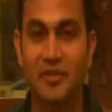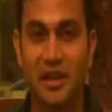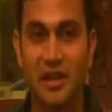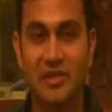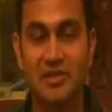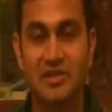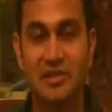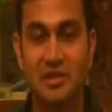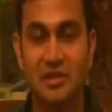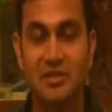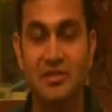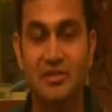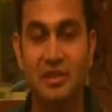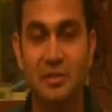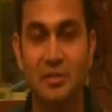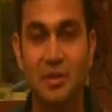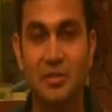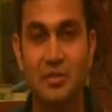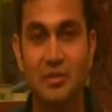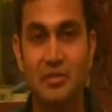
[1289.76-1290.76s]
in fact,
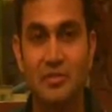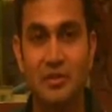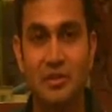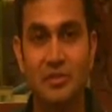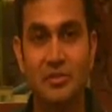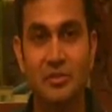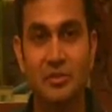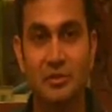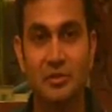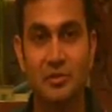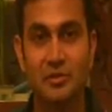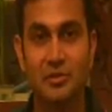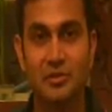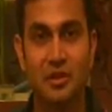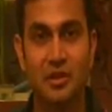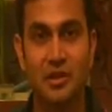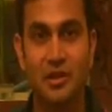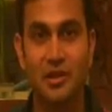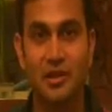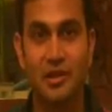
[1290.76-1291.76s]
some number of years
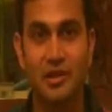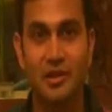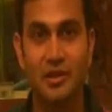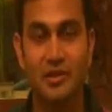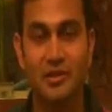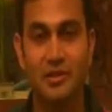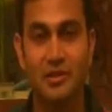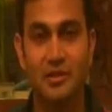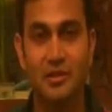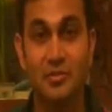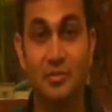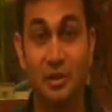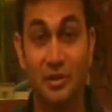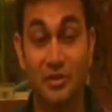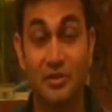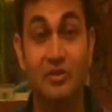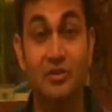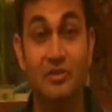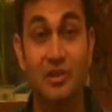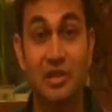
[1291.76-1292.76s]
ago,
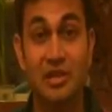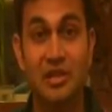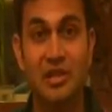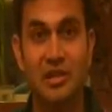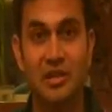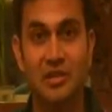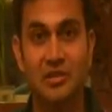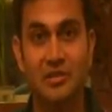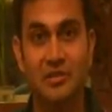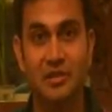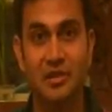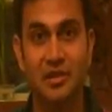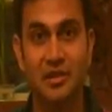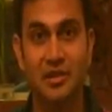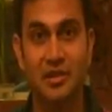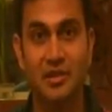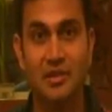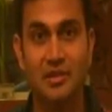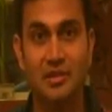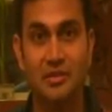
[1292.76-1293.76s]
the President of India,
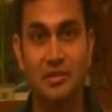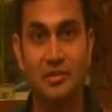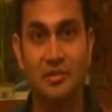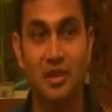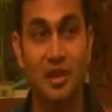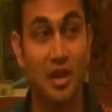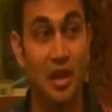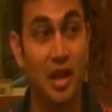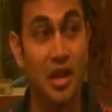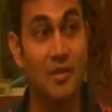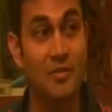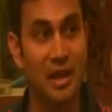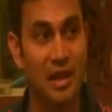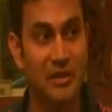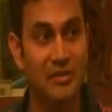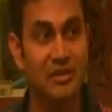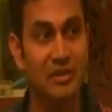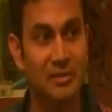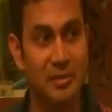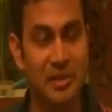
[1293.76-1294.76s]

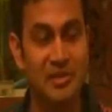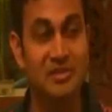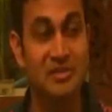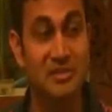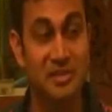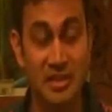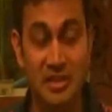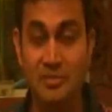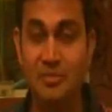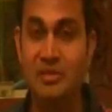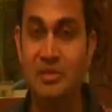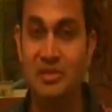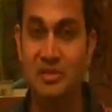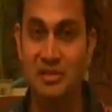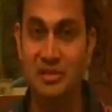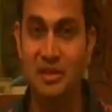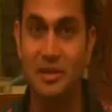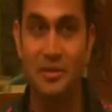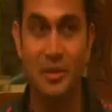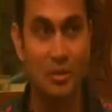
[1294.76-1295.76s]
Kalam, actually made a
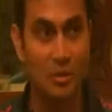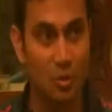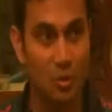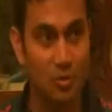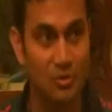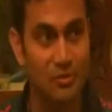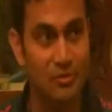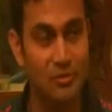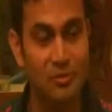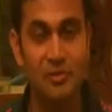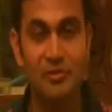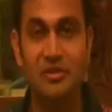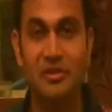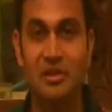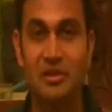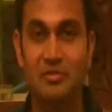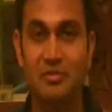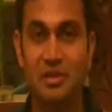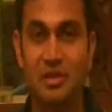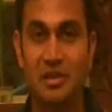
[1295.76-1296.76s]
statement about open
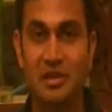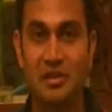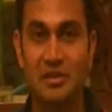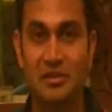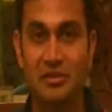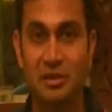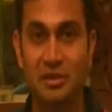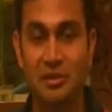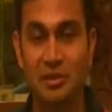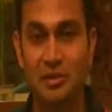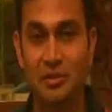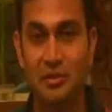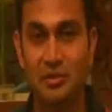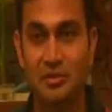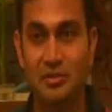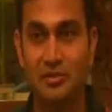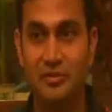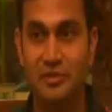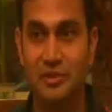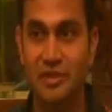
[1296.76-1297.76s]
source and it being
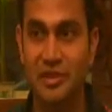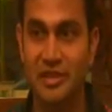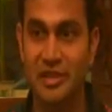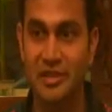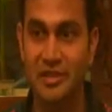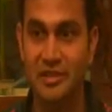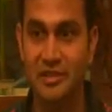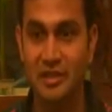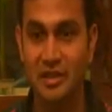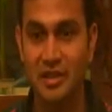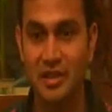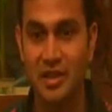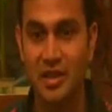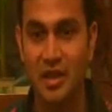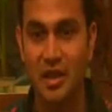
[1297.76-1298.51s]
extremely useful for India.